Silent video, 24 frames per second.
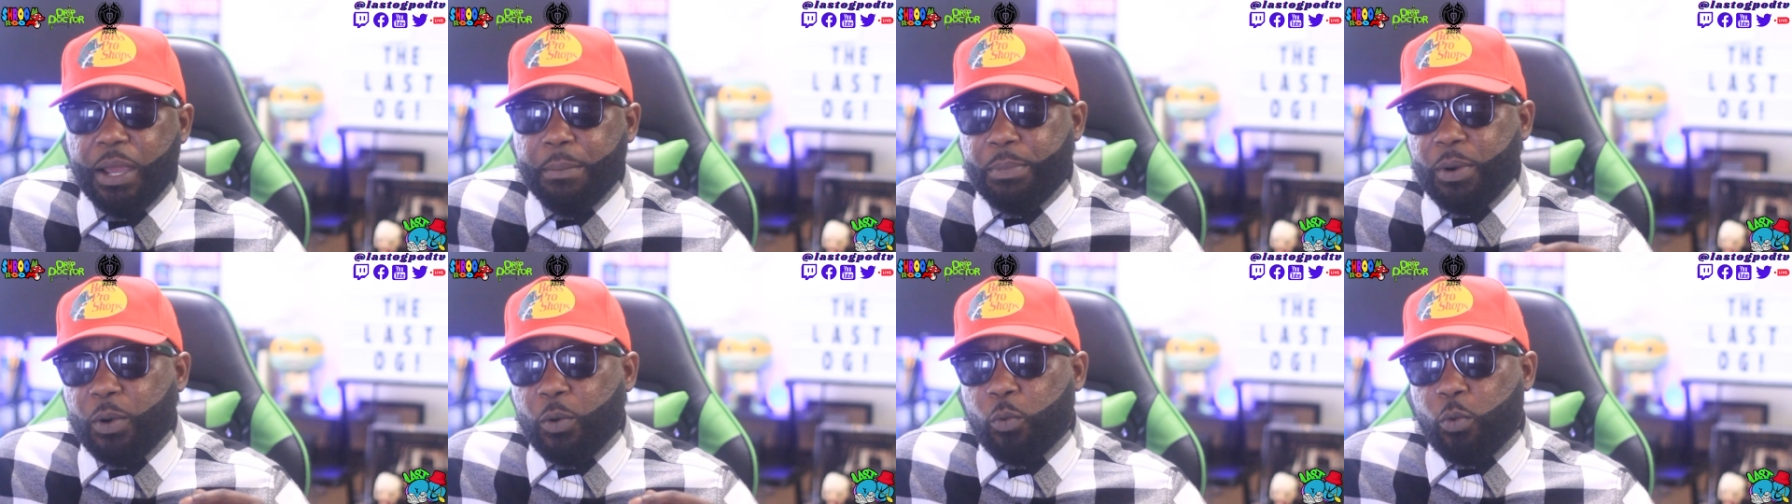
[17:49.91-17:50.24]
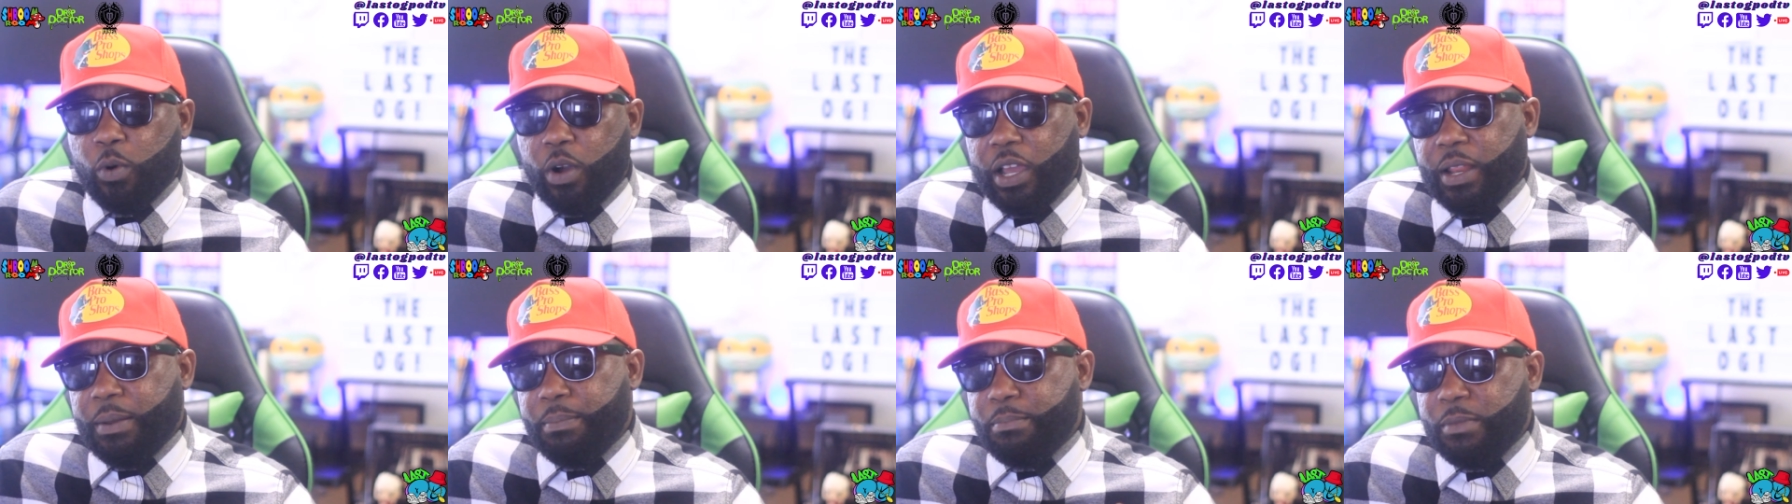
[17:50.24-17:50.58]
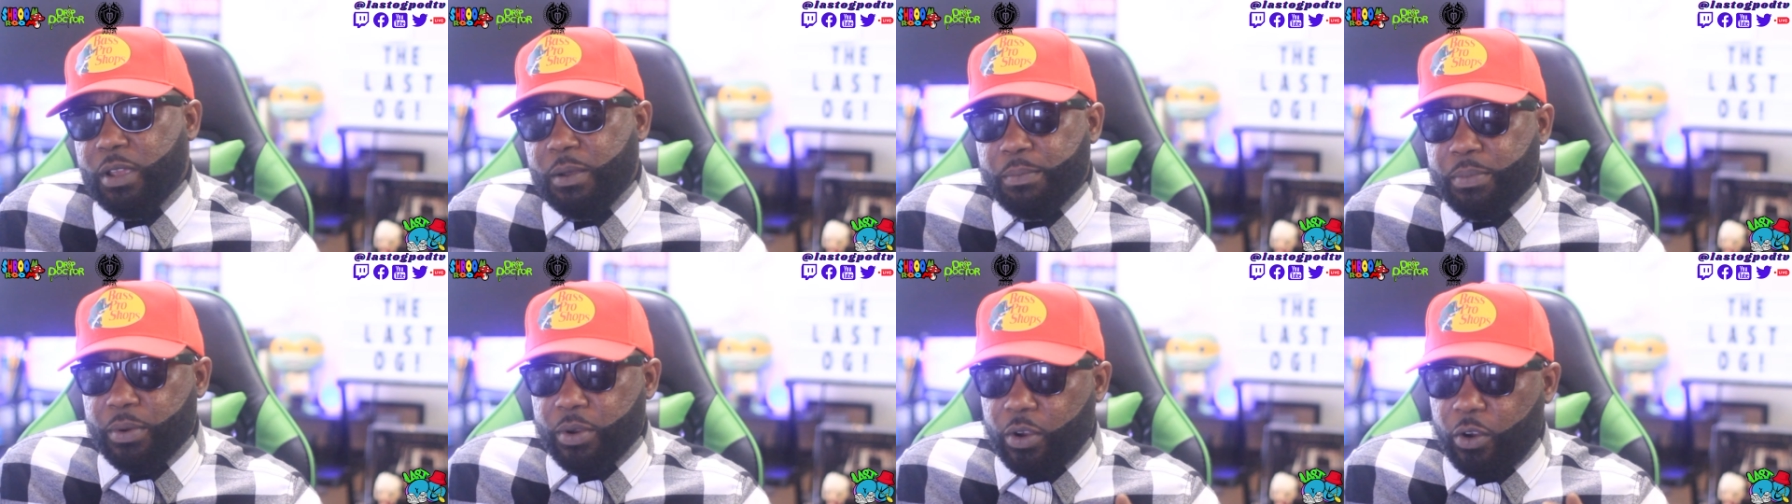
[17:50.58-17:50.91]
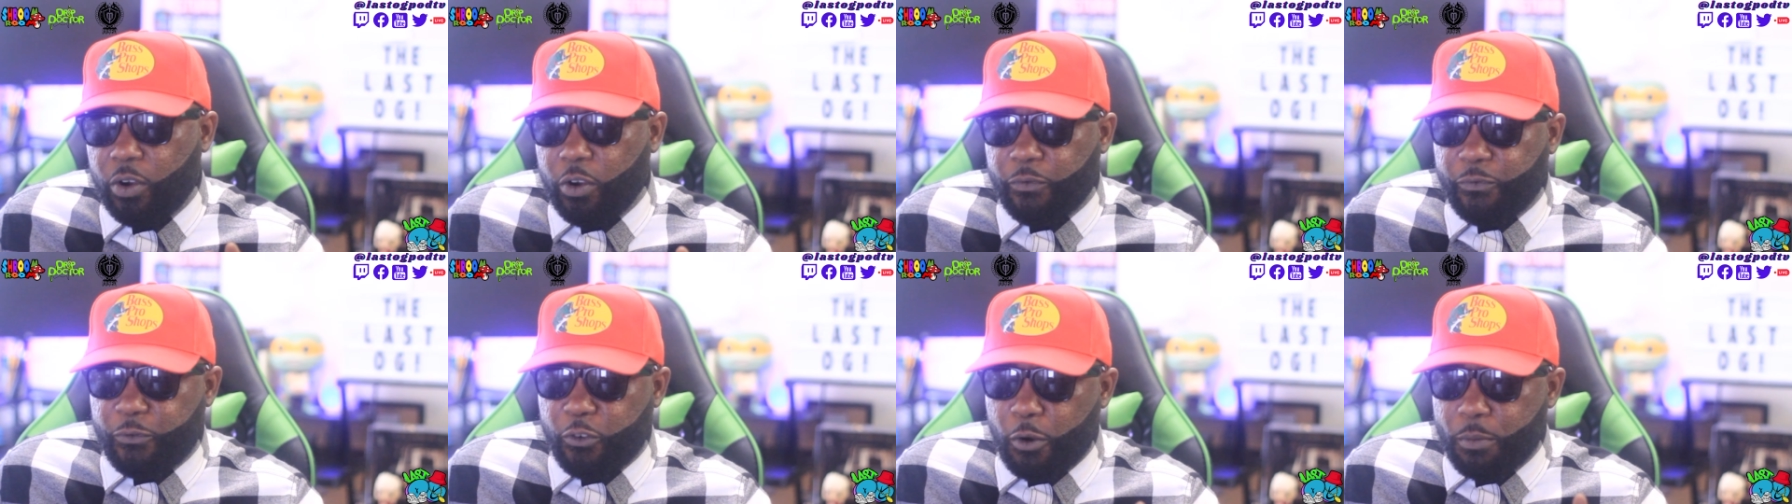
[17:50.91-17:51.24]
But one member
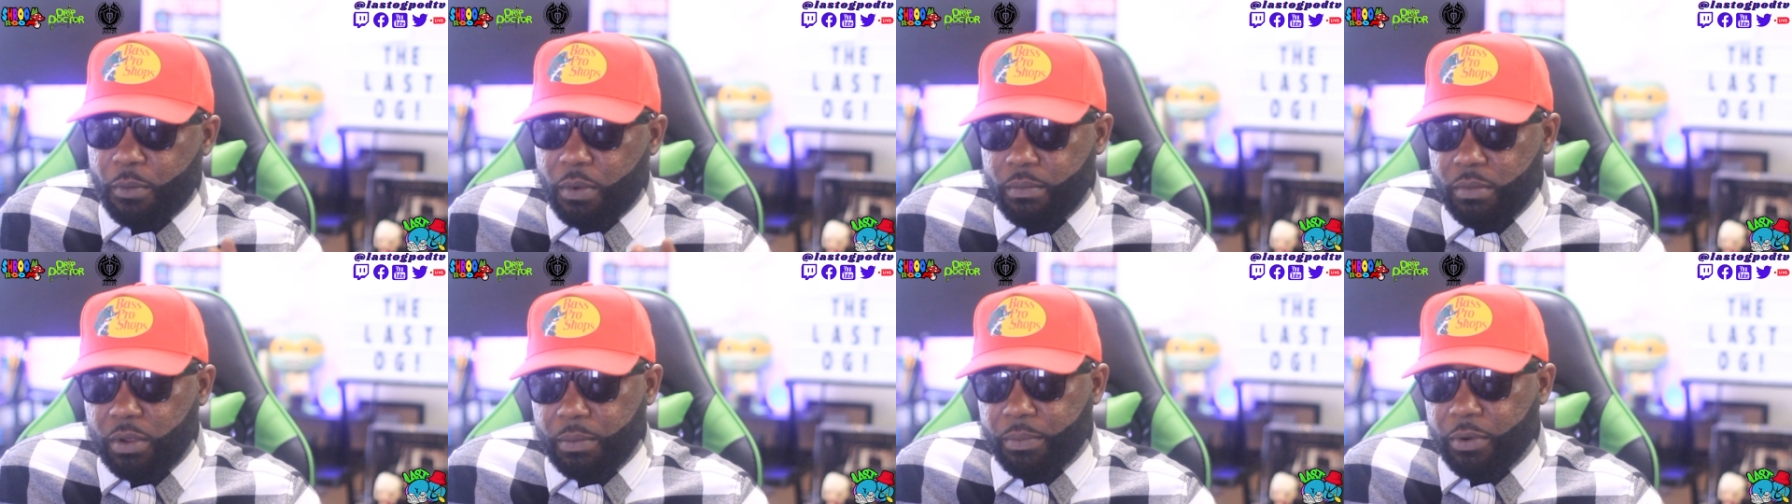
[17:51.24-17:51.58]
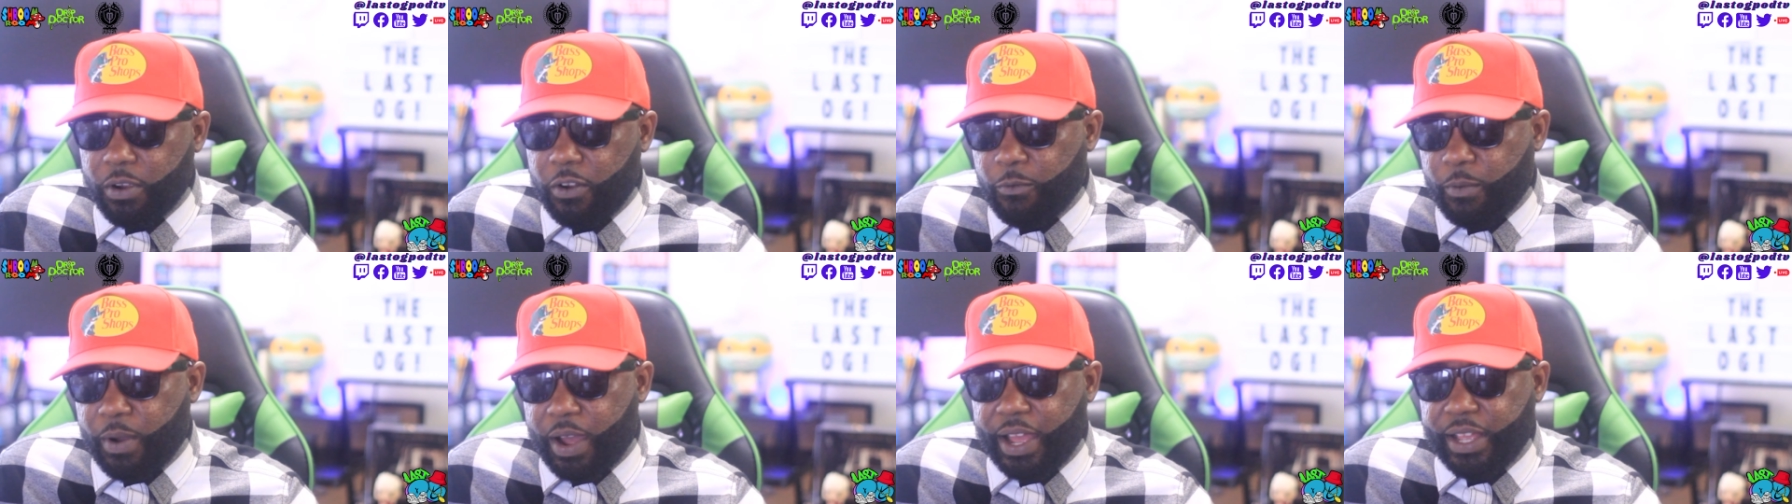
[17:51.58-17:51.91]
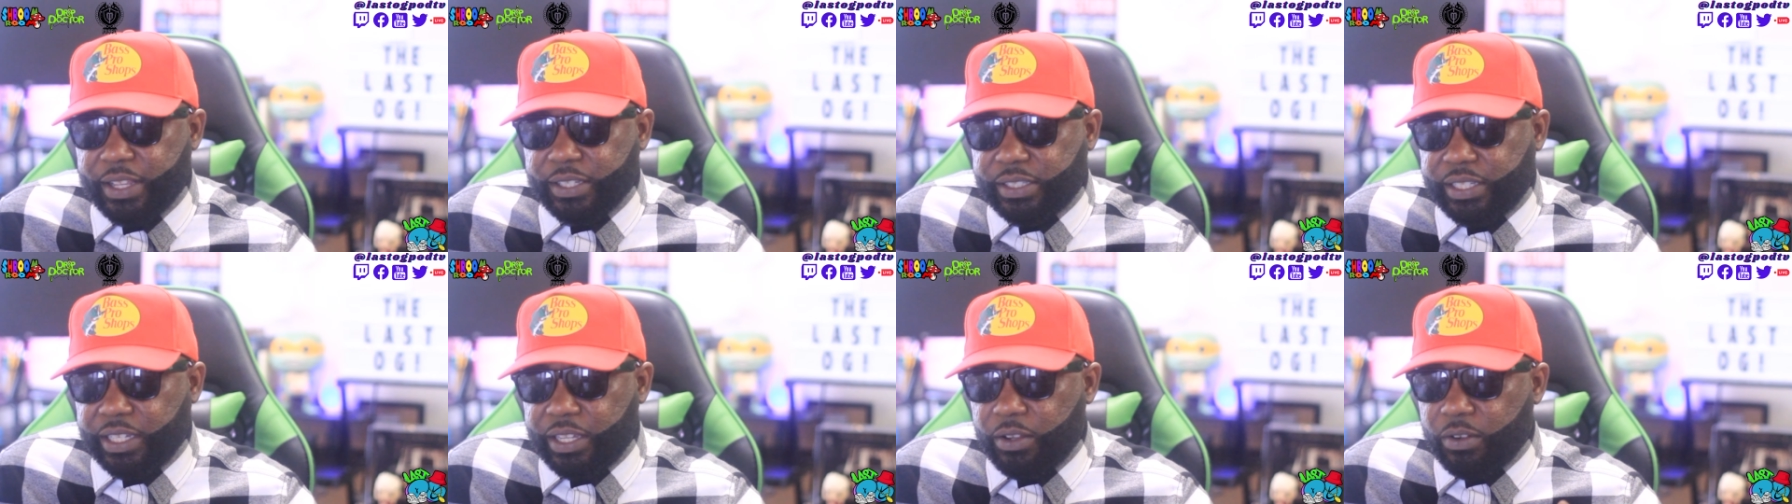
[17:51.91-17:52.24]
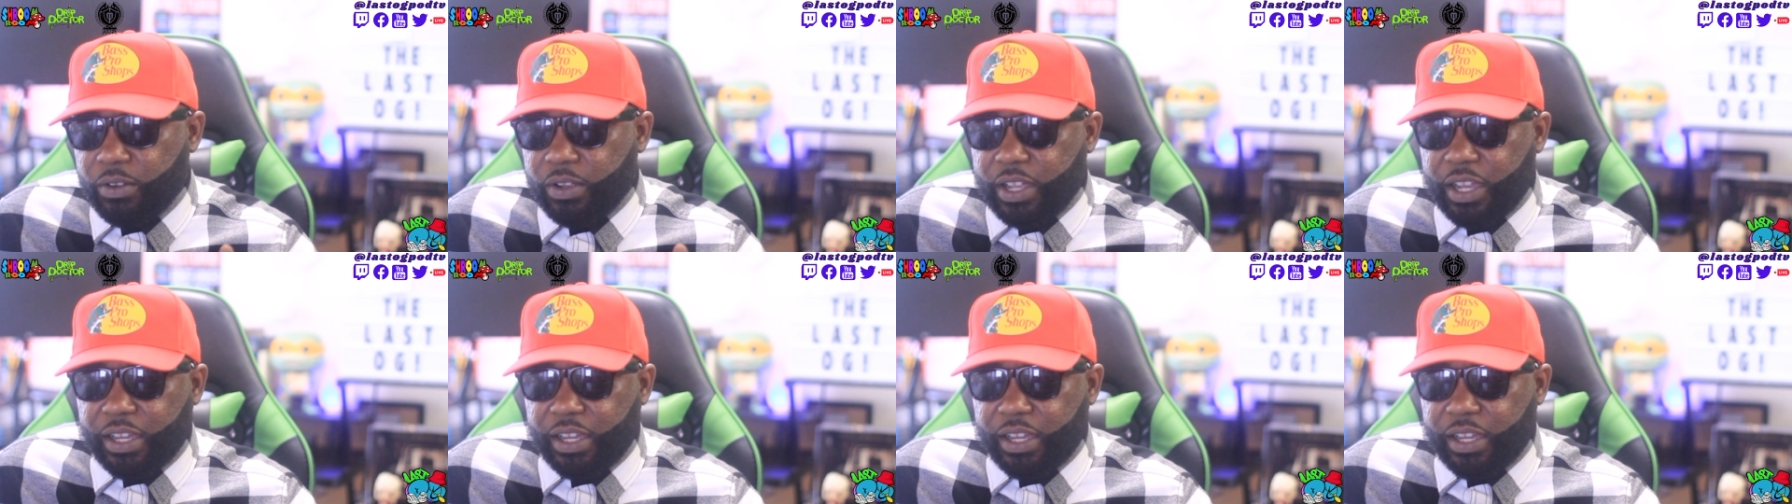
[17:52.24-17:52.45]
or former member of YSL,